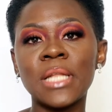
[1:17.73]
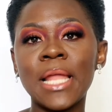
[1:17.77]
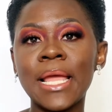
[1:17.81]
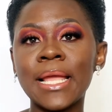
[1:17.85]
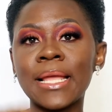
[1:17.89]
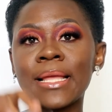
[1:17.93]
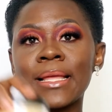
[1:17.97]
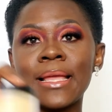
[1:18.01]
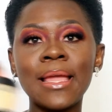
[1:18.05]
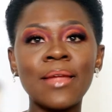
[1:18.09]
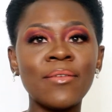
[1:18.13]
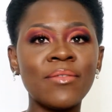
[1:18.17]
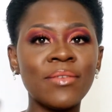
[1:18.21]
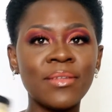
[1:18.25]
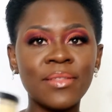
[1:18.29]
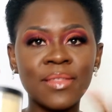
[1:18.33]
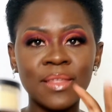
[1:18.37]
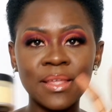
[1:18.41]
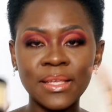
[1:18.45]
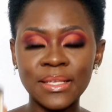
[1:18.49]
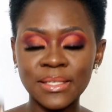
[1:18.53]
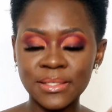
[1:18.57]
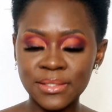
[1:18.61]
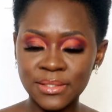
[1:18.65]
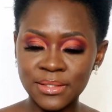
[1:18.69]
Like
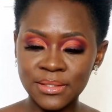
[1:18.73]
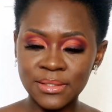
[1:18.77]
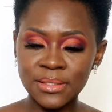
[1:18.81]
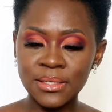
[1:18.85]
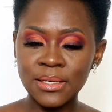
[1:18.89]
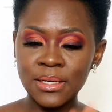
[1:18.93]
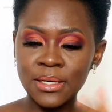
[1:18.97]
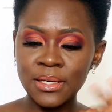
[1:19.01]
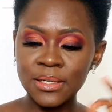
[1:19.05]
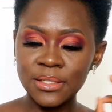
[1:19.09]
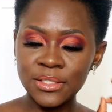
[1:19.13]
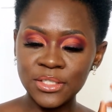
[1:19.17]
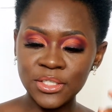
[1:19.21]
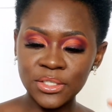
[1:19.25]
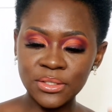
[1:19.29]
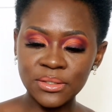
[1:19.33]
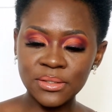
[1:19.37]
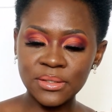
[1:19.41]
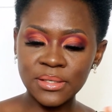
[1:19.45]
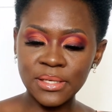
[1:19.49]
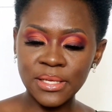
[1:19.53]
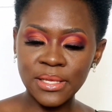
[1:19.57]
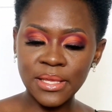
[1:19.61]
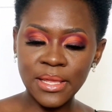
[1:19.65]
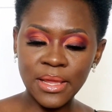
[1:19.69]
everything is
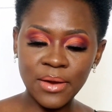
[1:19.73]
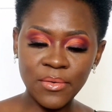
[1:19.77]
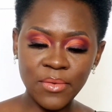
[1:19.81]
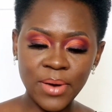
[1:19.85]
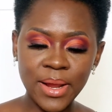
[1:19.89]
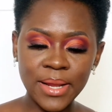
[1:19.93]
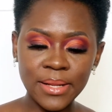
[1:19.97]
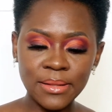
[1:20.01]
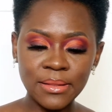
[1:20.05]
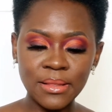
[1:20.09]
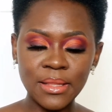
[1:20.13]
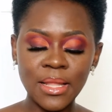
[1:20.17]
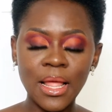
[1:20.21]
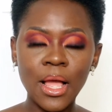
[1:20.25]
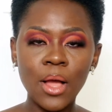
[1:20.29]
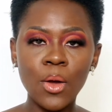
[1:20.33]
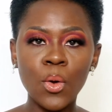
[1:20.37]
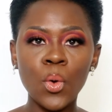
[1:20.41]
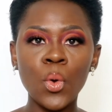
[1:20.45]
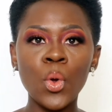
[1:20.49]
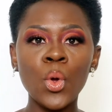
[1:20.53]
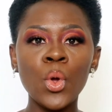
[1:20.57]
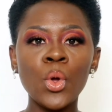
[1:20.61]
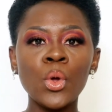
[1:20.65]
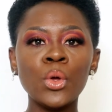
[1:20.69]
just here right
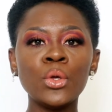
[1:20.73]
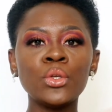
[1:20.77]
now.